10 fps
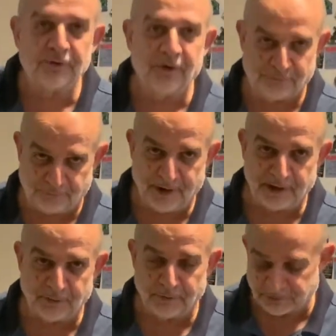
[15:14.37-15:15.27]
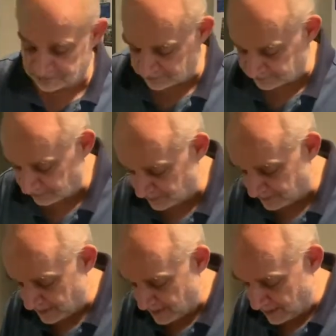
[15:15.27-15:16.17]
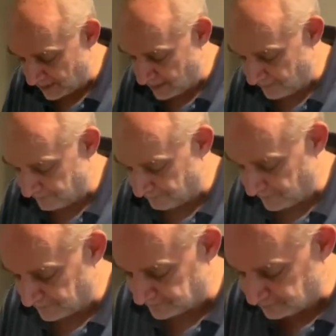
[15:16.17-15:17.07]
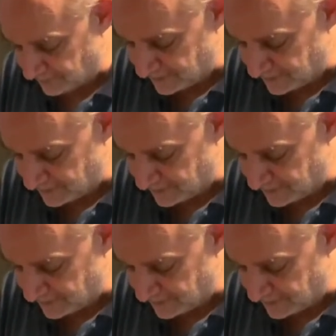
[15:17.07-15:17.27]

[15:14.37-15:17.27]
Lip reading: a fairly rich dessert, fairly sweet.